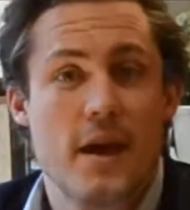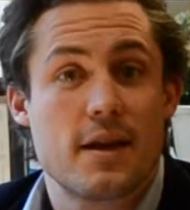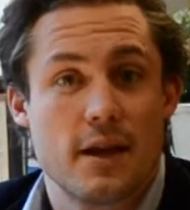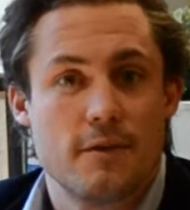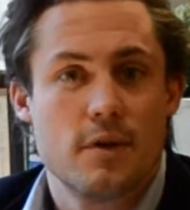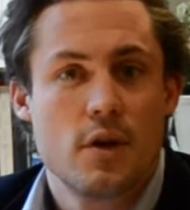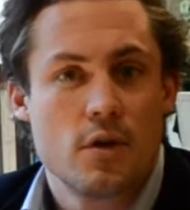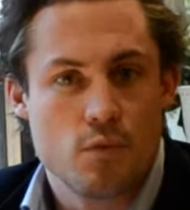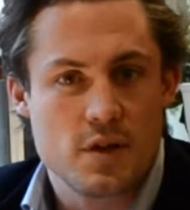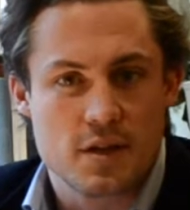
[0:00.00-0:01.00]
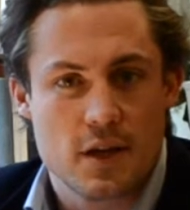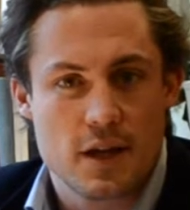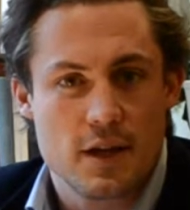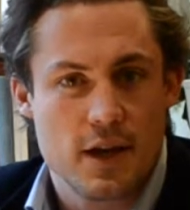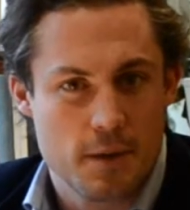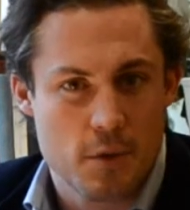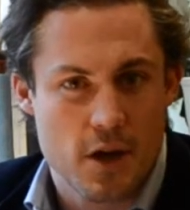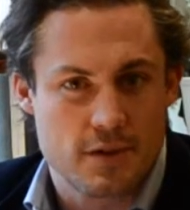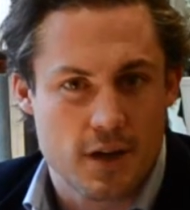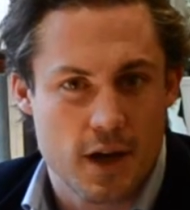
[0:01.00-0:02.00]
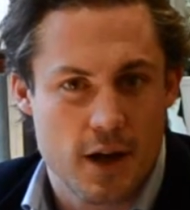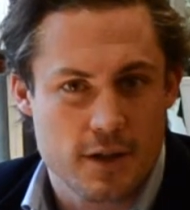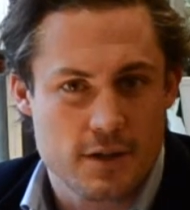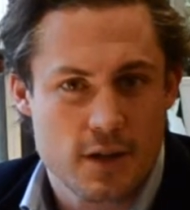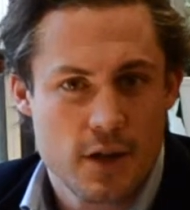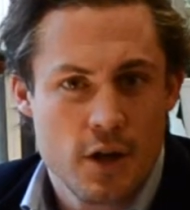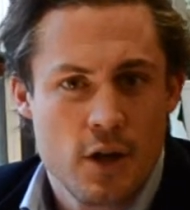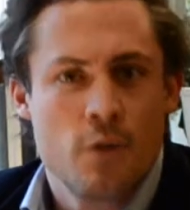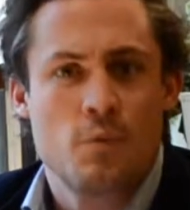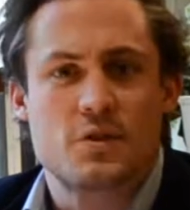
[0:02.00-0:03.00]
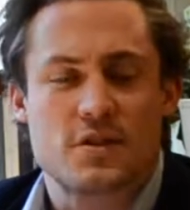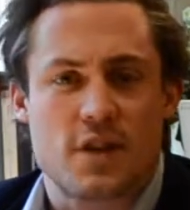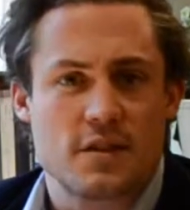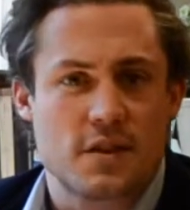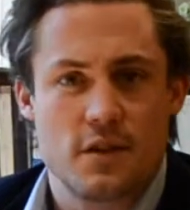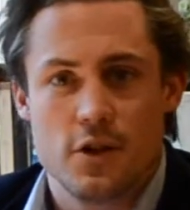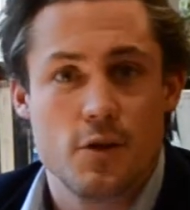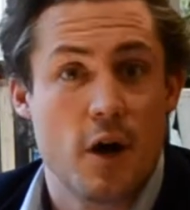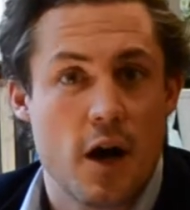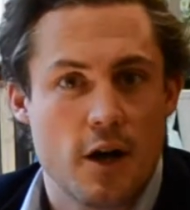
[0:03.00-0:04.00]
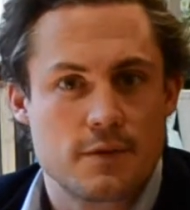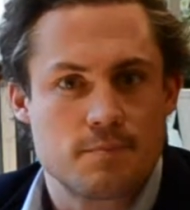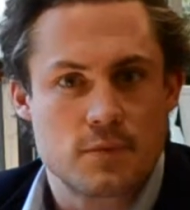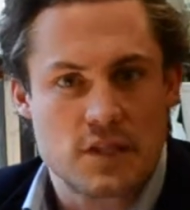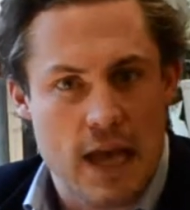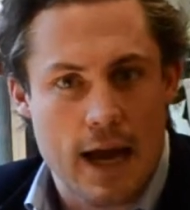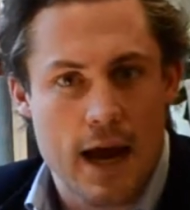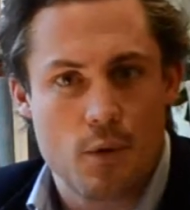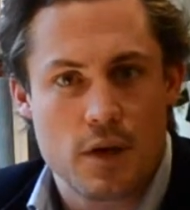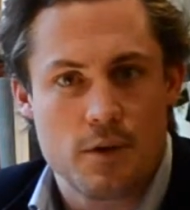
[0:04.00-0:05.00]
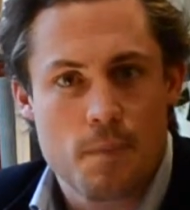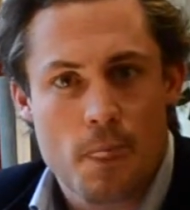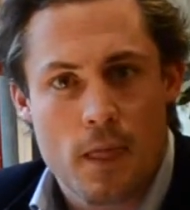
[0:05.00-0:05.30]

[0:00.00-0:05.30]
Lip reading: Aiken recently in a masterclass was discussing the New World, saying how we